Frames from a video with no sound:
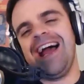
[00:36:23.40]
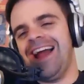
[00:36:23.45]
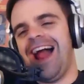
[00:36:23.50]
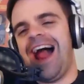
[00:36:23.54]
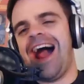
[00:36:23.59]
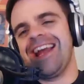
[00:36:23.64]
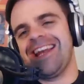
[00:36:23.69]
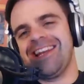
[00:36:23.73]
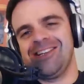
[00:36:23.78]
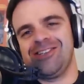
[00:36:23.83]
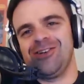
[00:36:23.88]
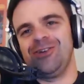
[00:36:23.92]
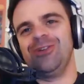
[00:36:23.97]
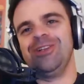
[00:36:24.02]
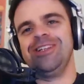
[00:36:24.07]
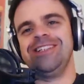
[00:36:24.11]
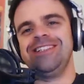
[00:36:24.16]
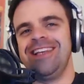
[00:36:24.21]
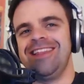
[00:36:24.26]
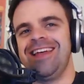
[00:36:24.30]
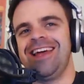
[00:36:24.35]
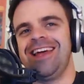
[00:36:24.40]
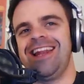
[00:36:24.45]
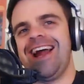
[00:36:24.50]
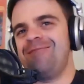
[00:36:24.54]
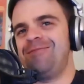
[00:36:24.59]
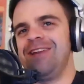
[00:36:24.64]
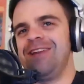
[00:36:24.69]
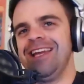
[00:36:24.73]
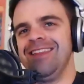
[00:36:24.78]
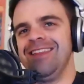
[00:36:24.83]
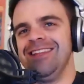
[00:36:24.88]
I could totally see that
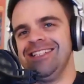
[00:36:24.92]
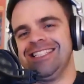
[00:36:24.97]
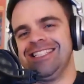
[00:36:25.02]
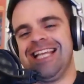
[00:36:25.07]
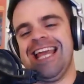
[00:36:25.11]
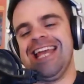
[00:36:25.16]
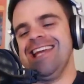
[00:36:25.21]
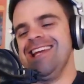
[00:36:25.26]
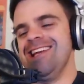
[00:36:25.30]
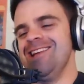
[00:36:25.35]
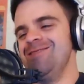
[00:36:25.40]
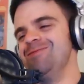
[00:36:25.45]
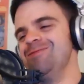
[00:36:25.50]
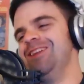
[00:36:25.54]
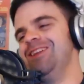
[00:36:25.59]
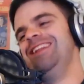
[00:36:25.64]
happening in this game.